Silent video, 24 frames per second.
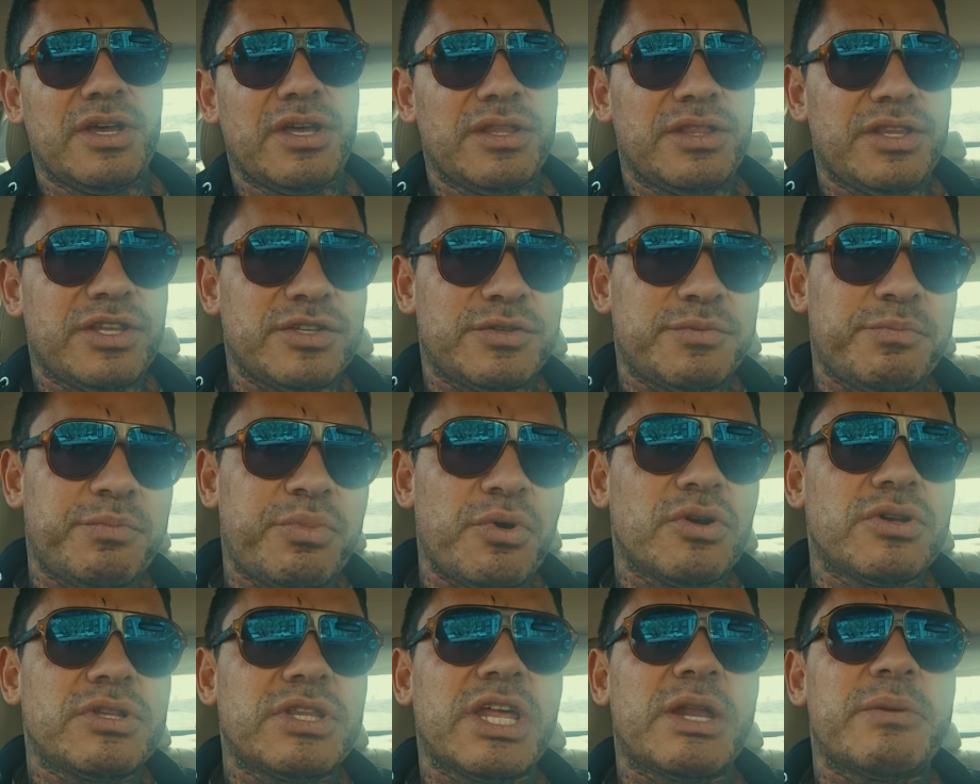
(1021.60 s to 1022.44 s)
this
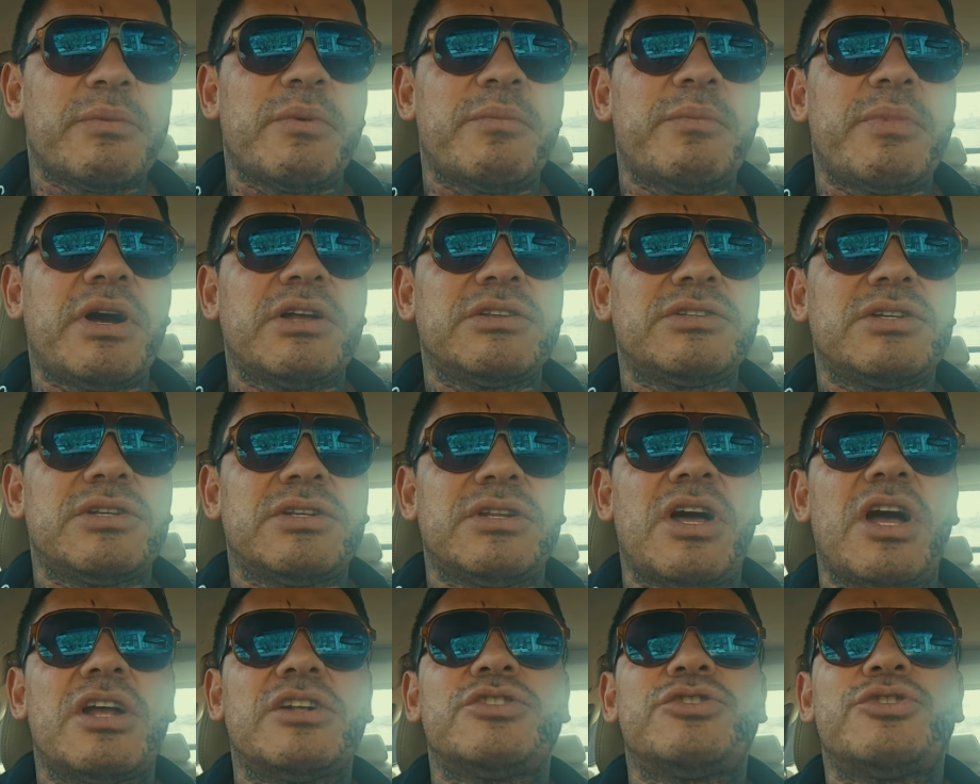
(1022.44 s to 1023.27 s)
book that I'm about to
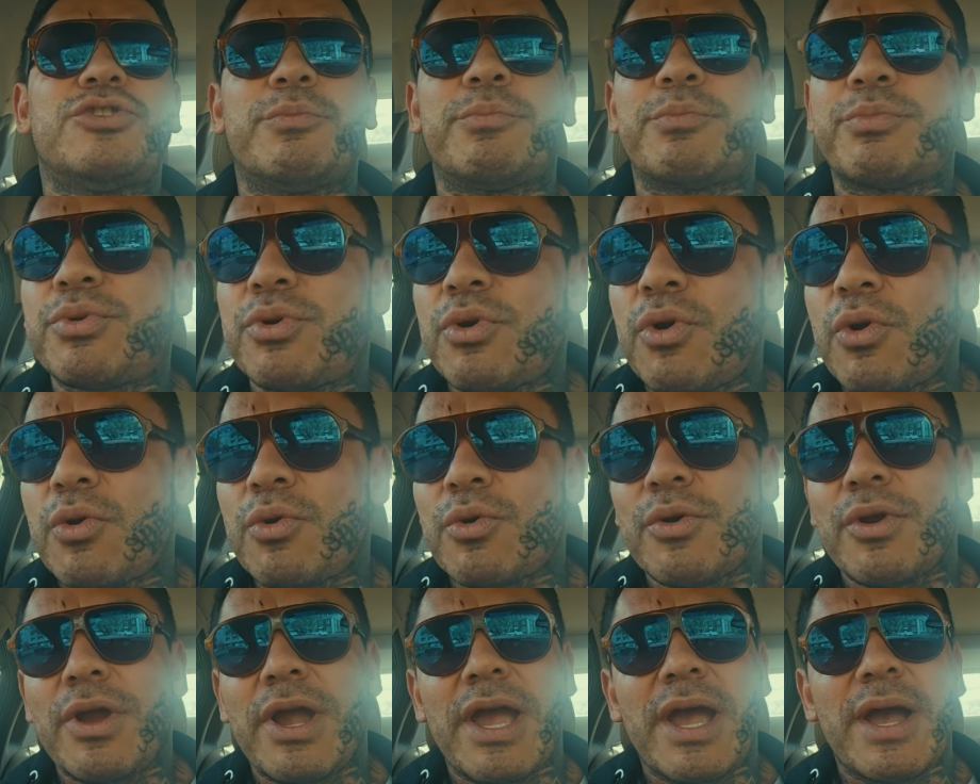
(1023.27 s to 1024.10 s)
launch, the
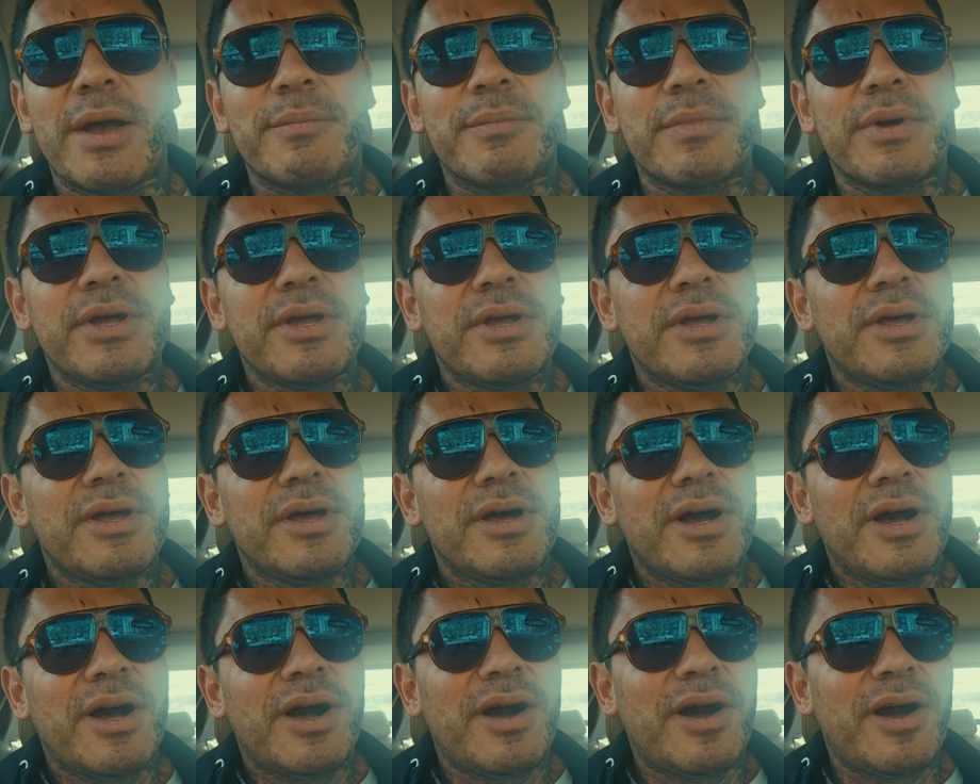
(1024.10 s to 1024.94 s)
program,
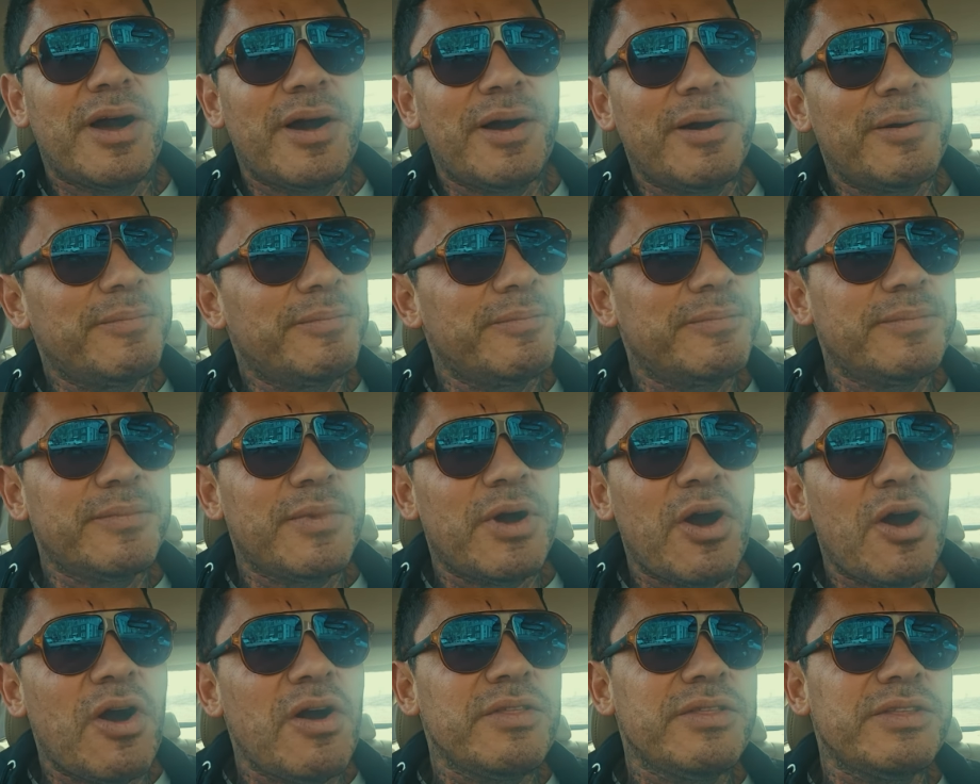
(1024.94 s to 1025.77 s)

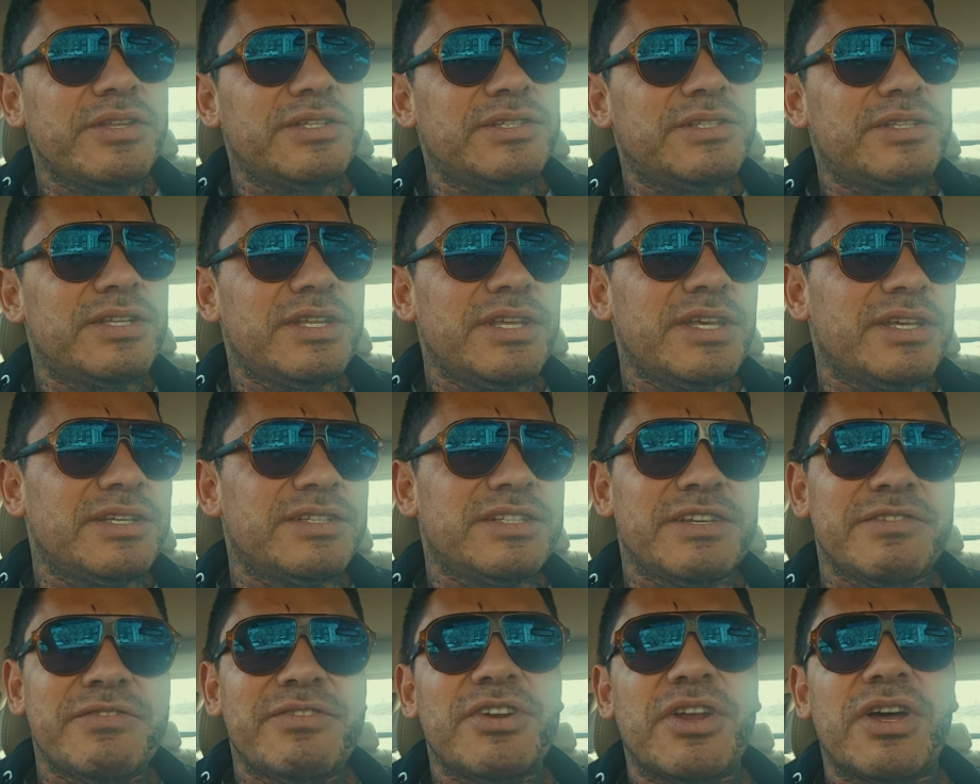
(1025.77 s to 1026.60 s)
all these things,
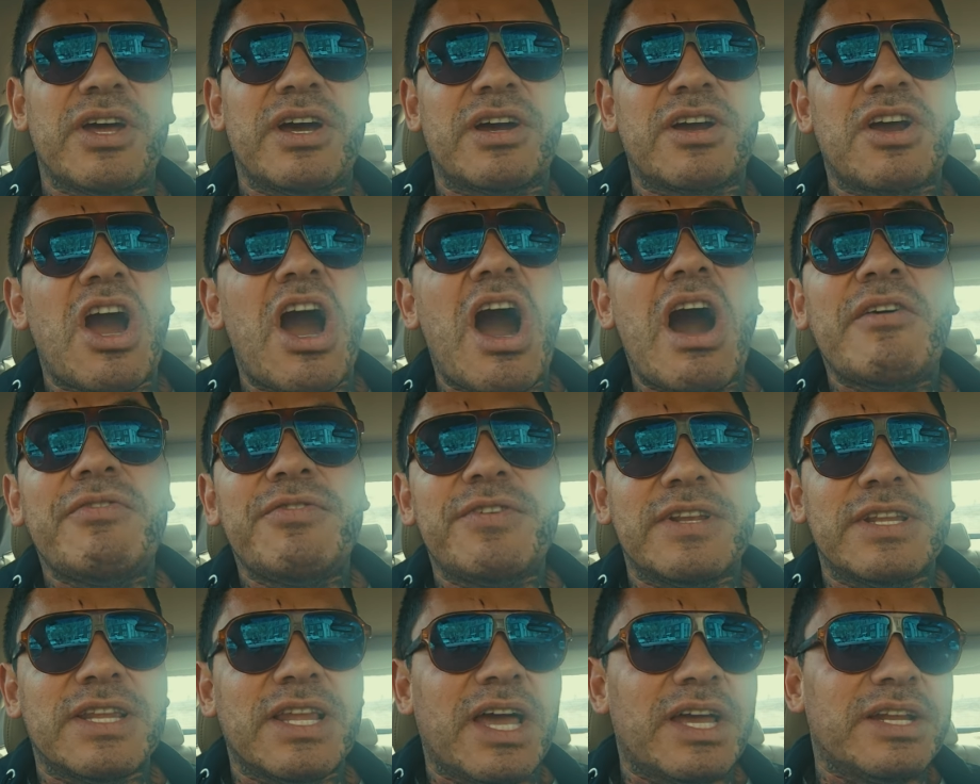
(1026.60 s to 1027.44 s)
even a
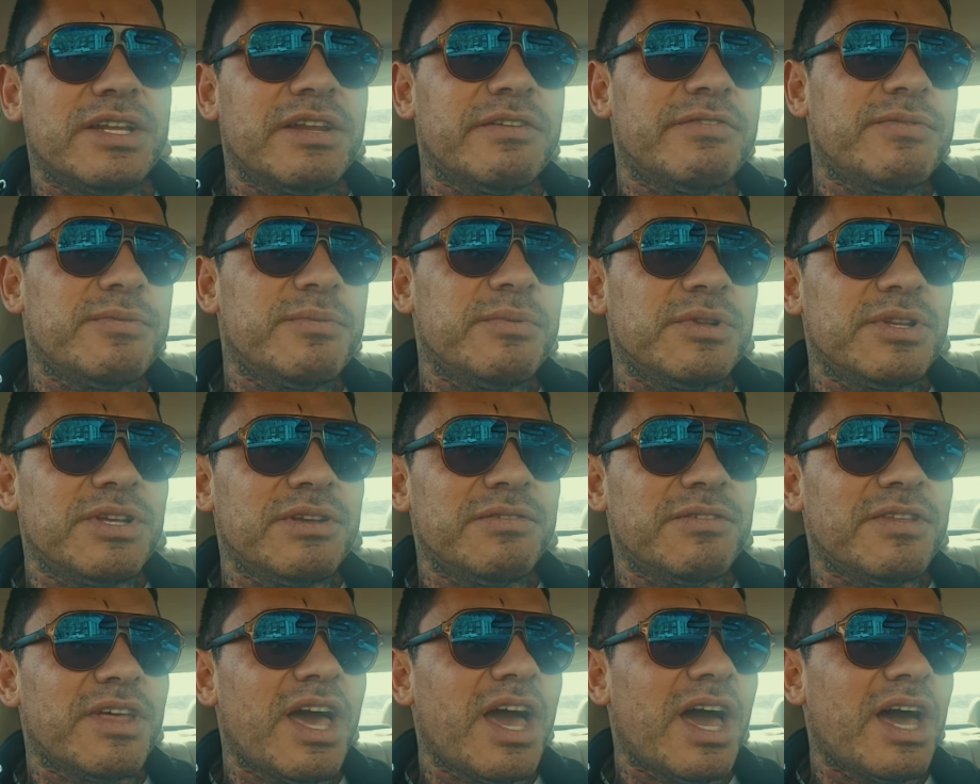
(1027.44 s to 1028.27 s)
coffee line, if you
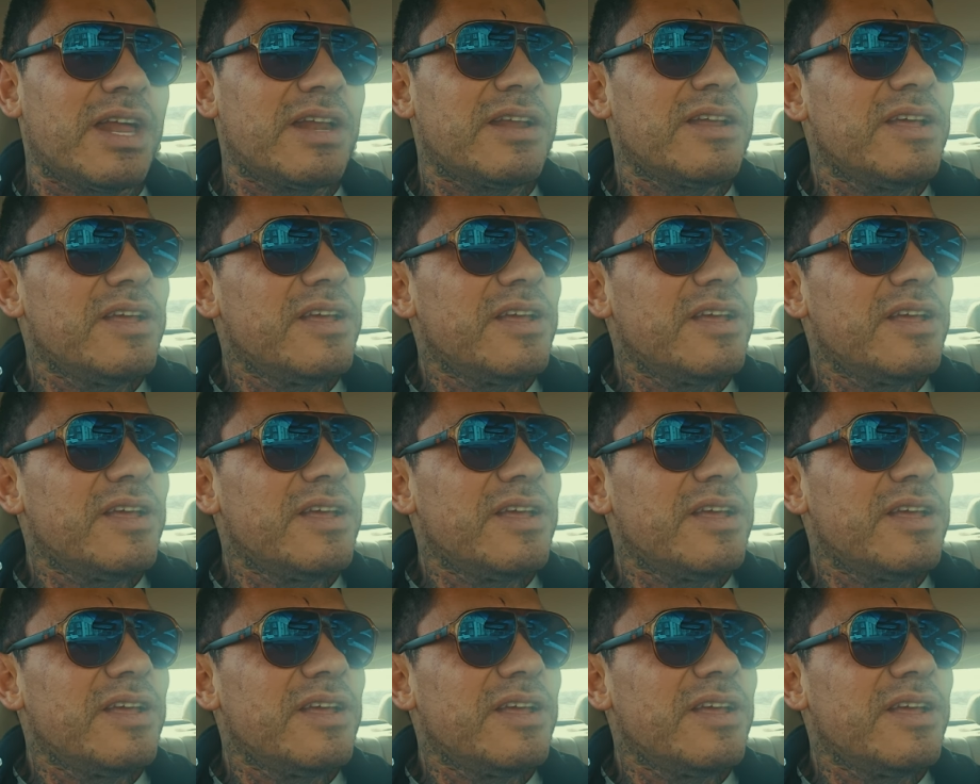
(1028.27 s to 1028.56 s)
believe that.